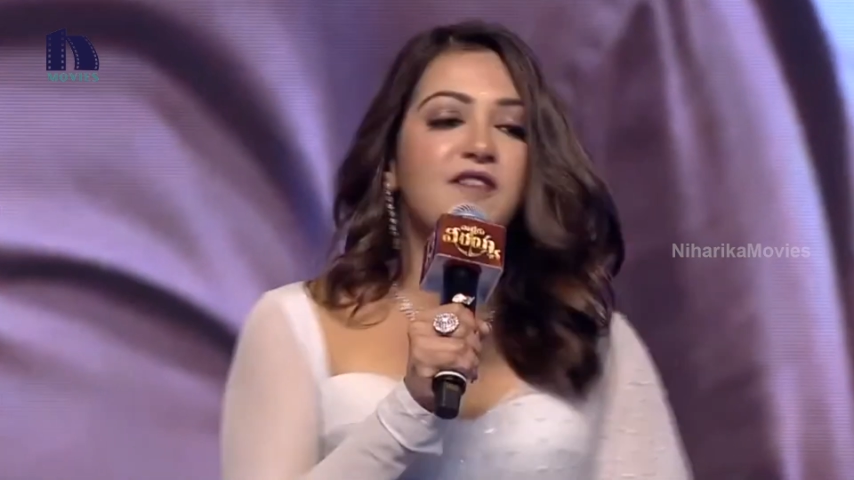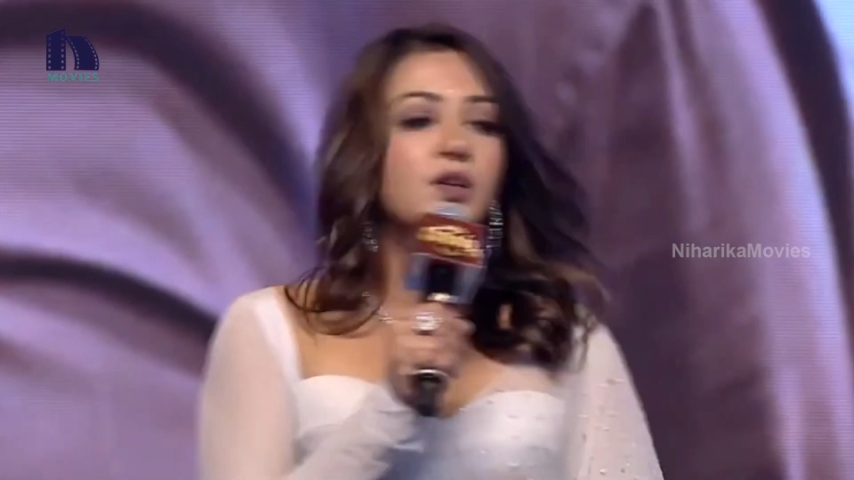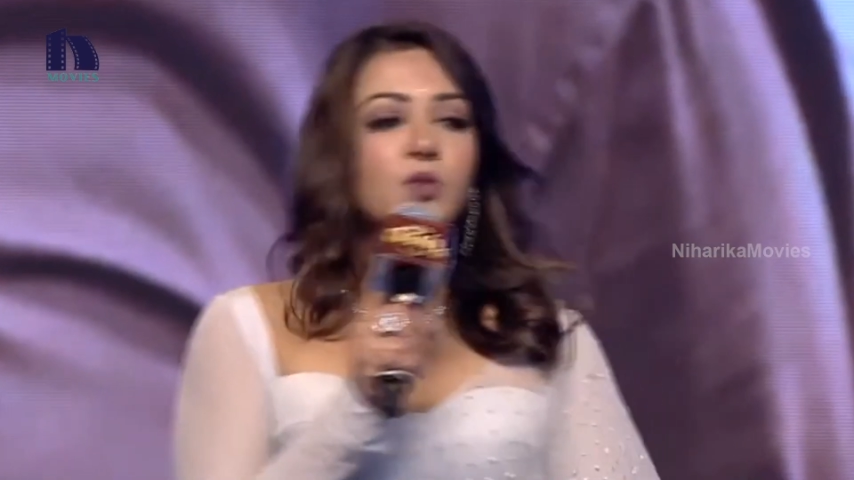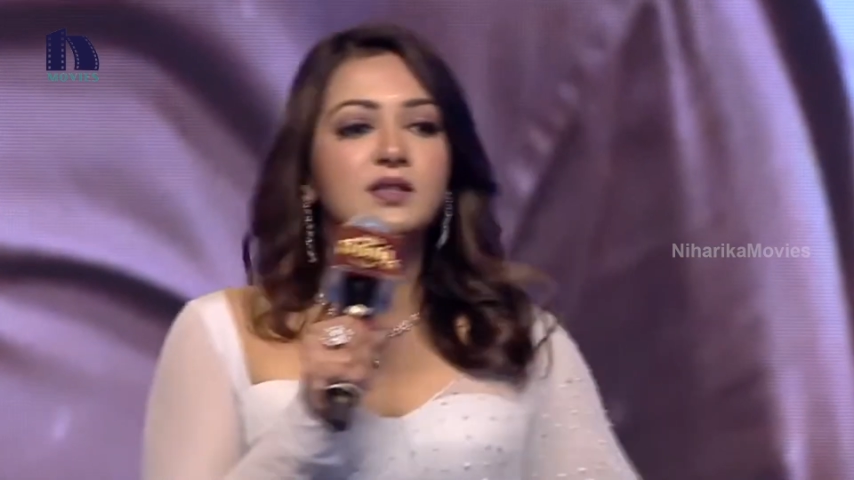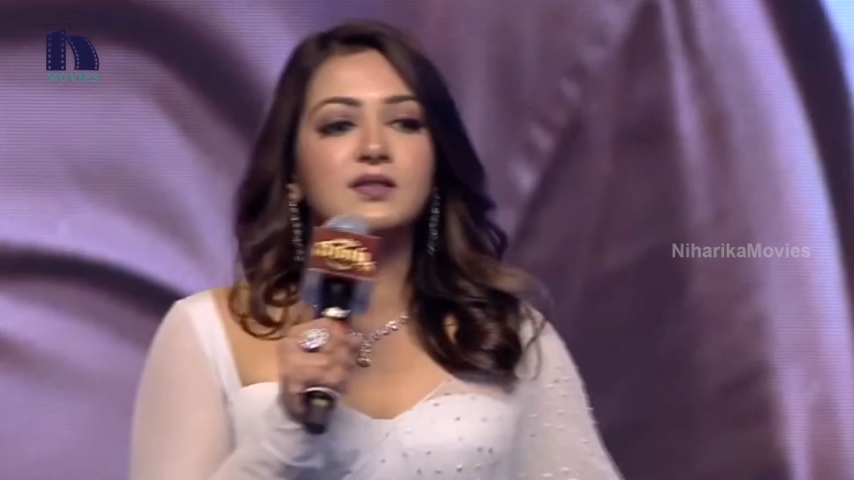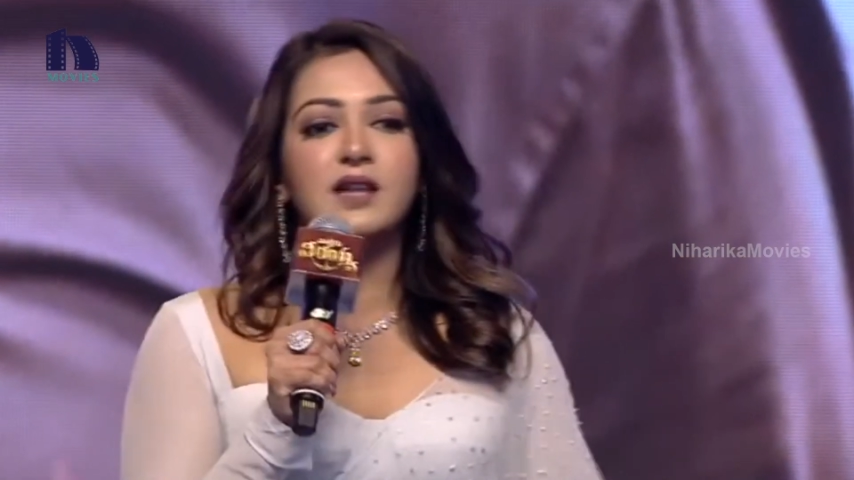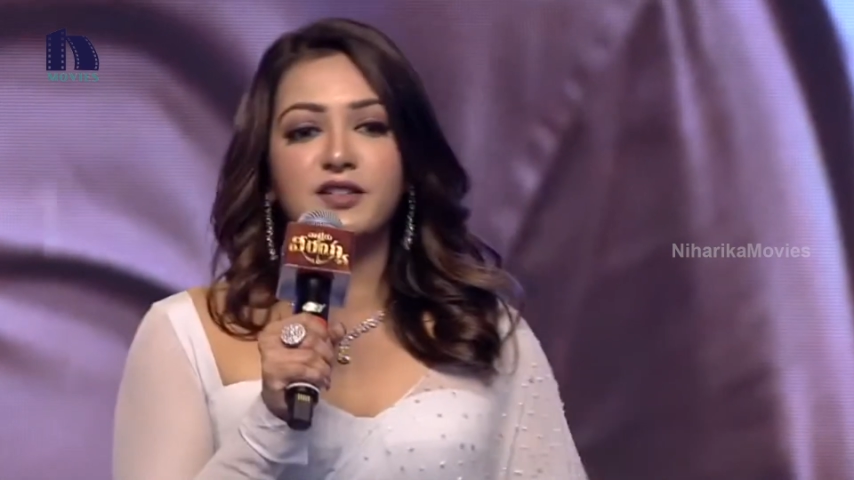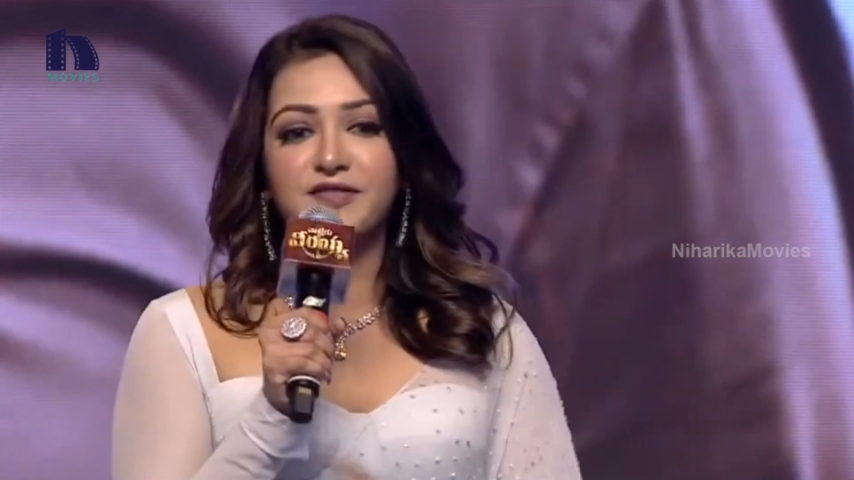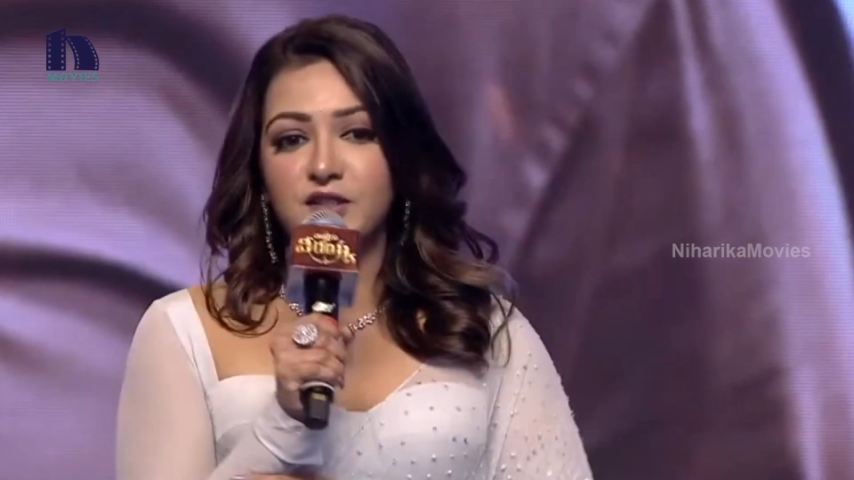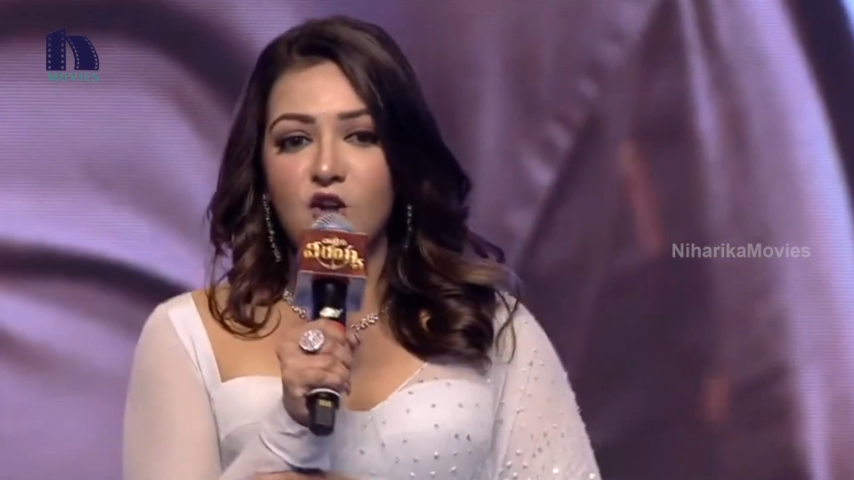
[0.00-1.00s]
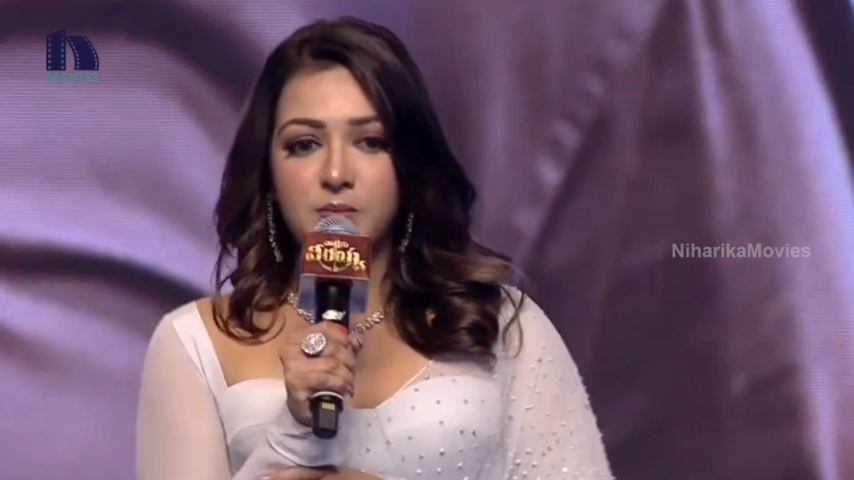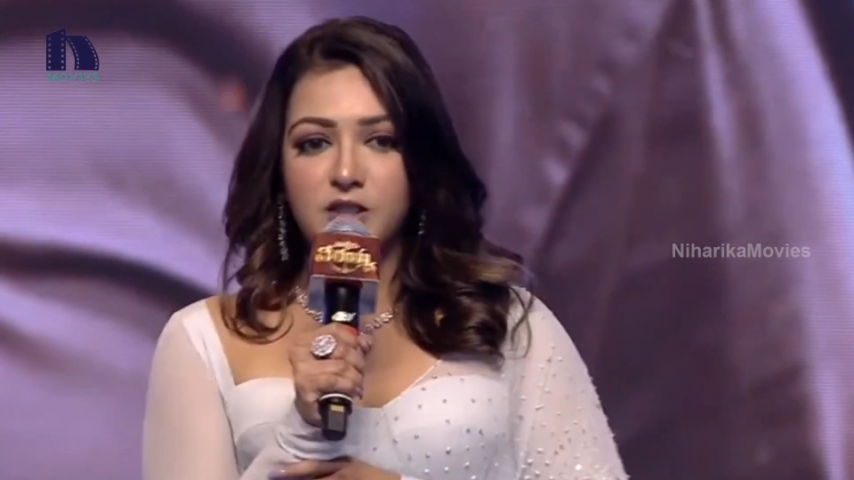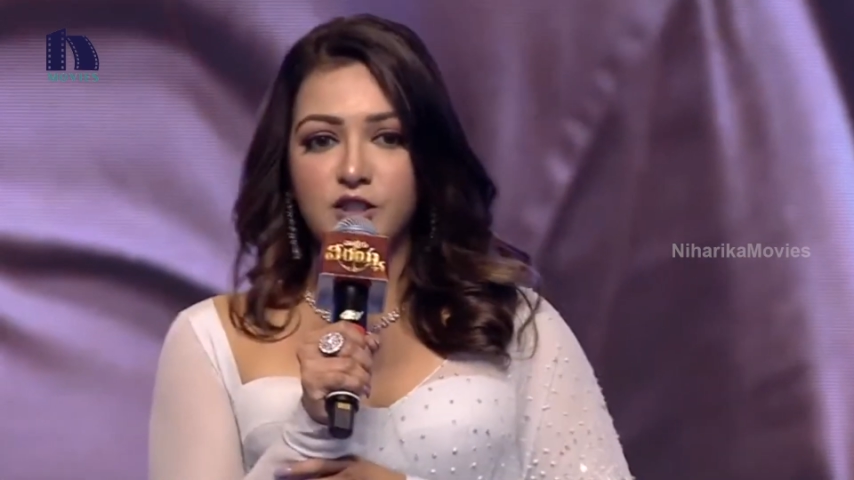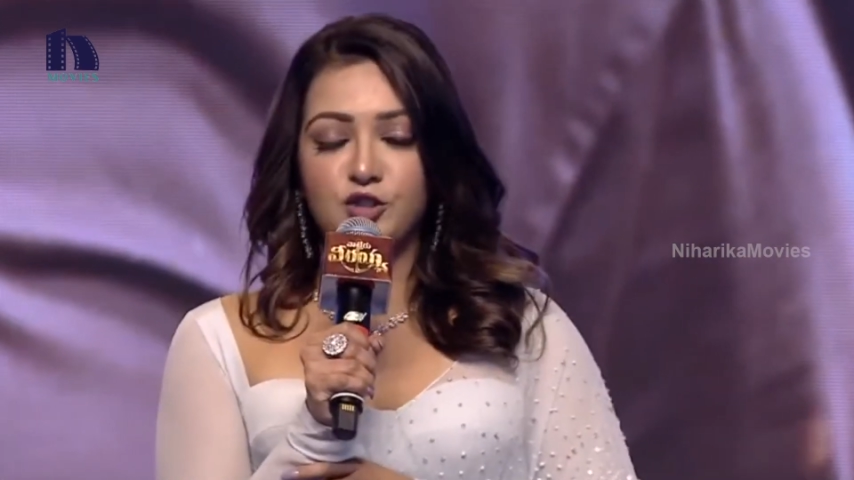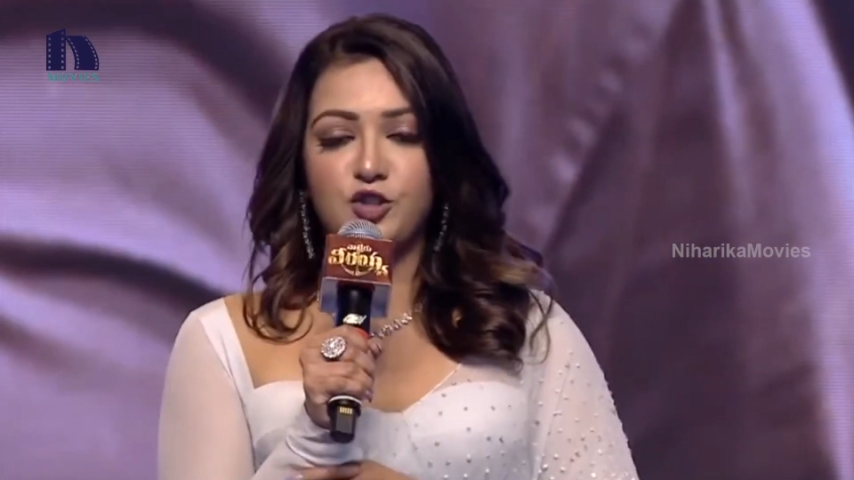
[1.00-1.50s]
Everyone's done a
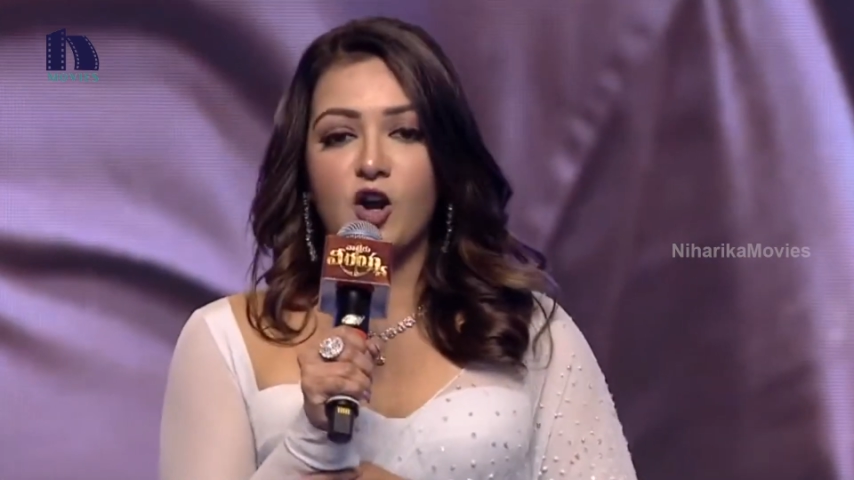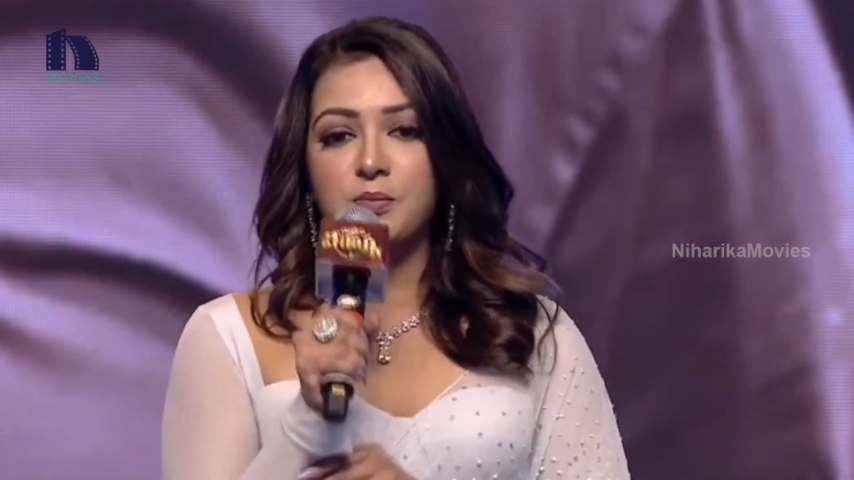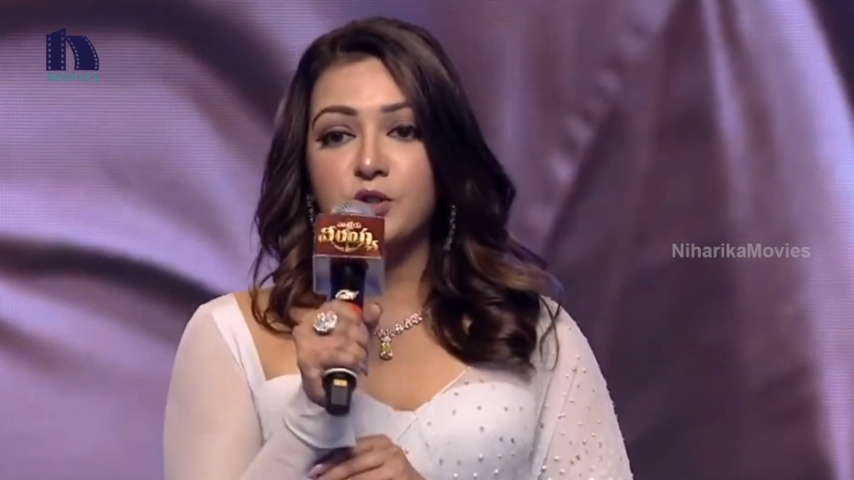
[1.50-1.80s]
phenomenal job.